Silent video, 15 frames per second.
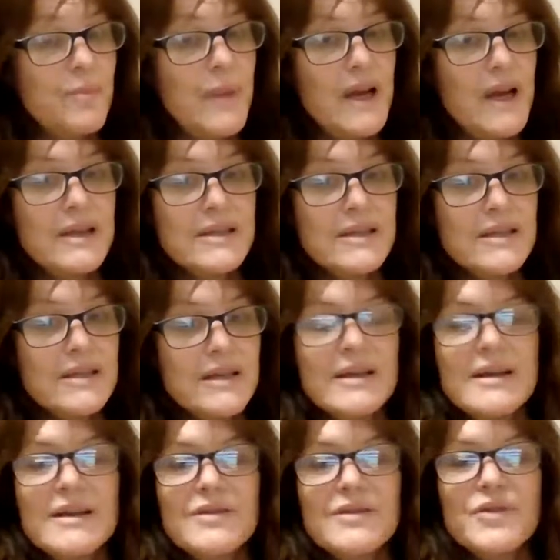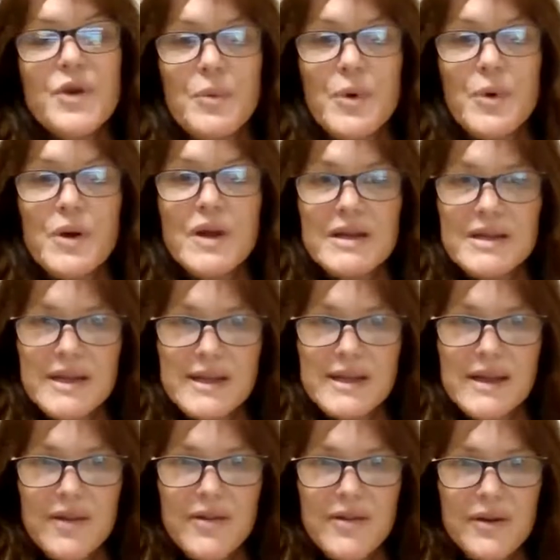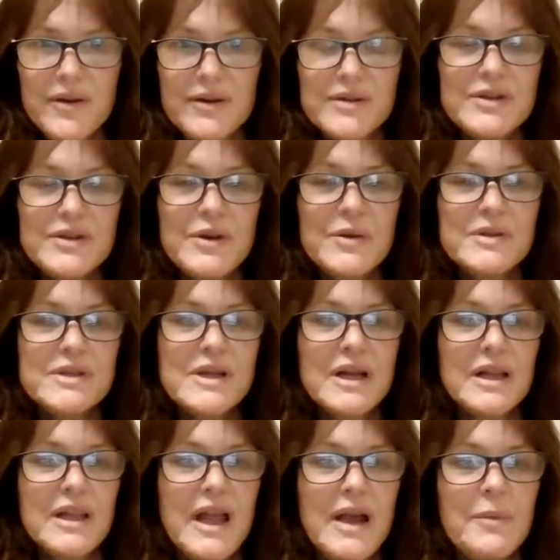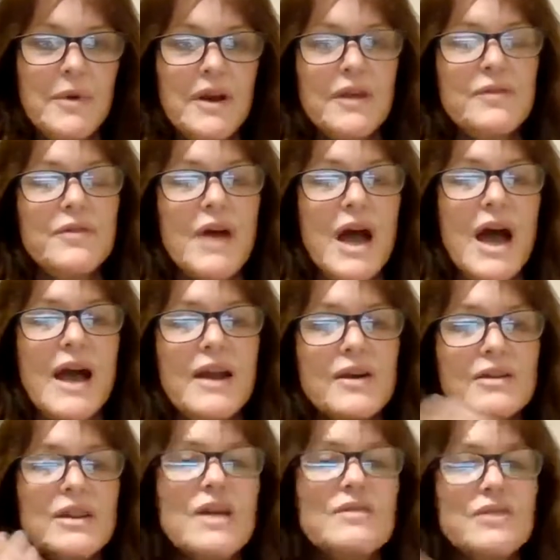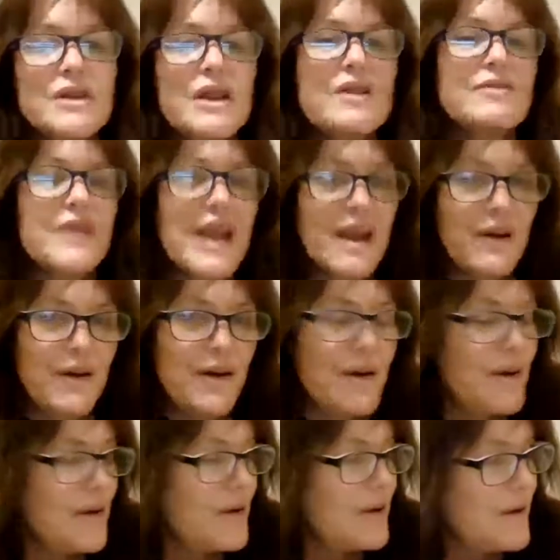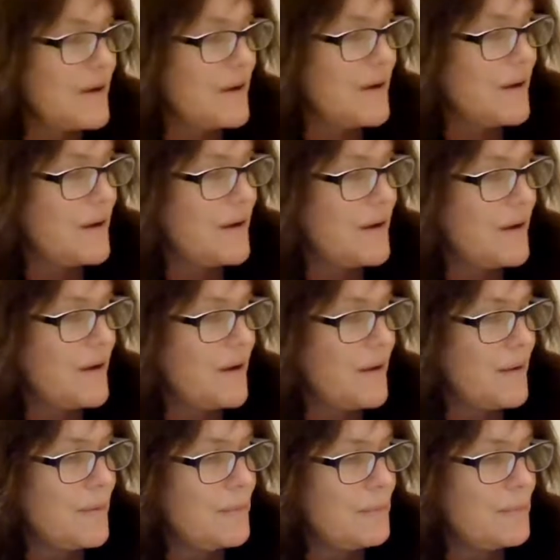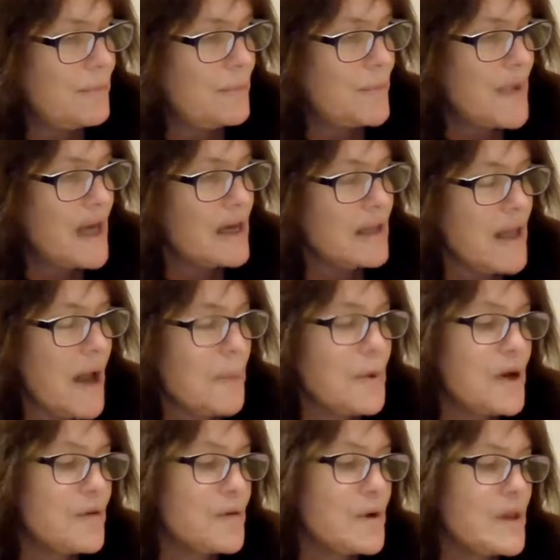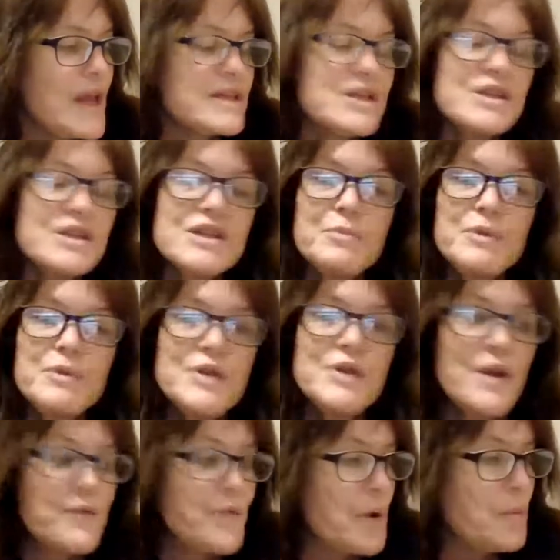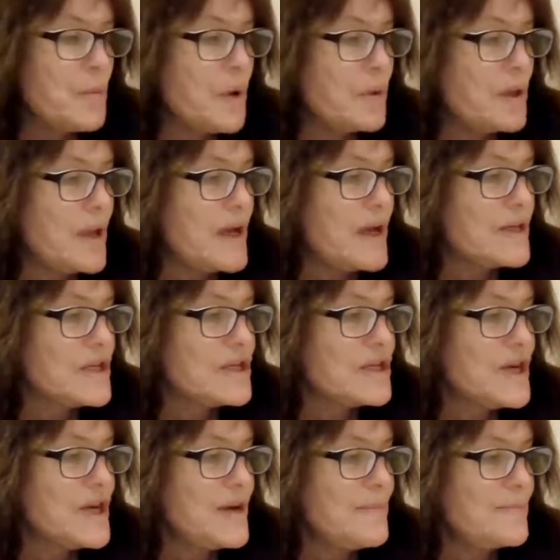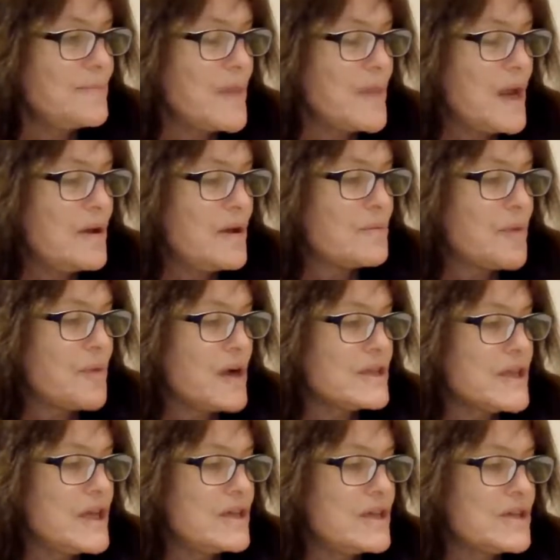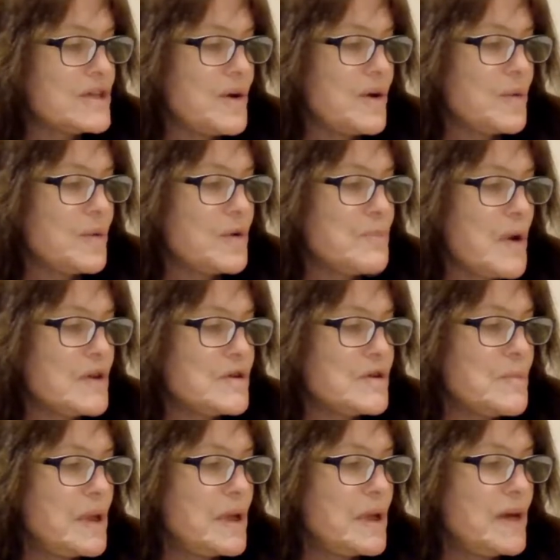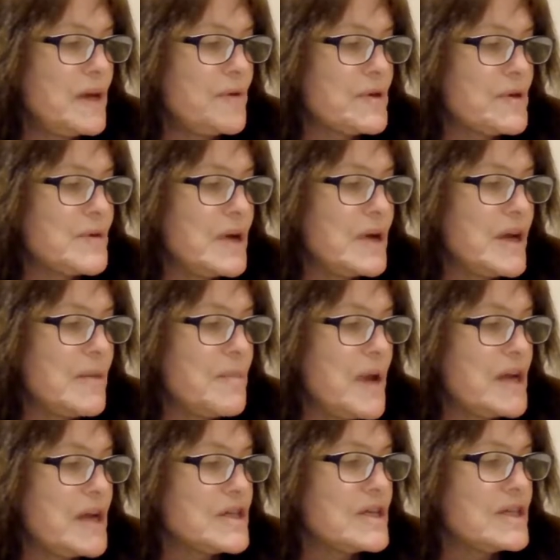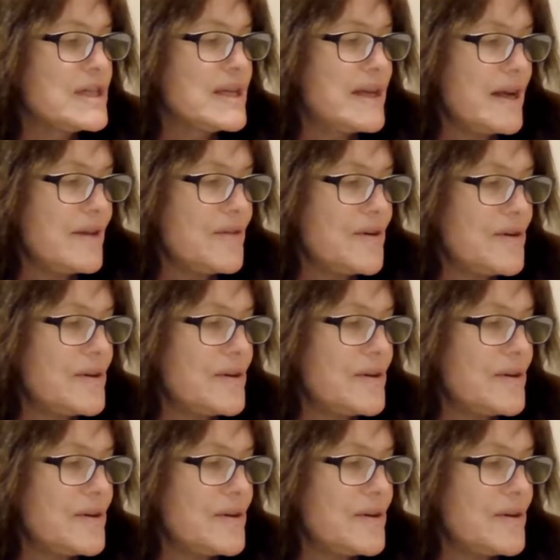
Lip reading: but they're working together, so it's collaborative, higher level of care. A collaborative relationship is a formal relationship process sharing responsibility for treating a patient together.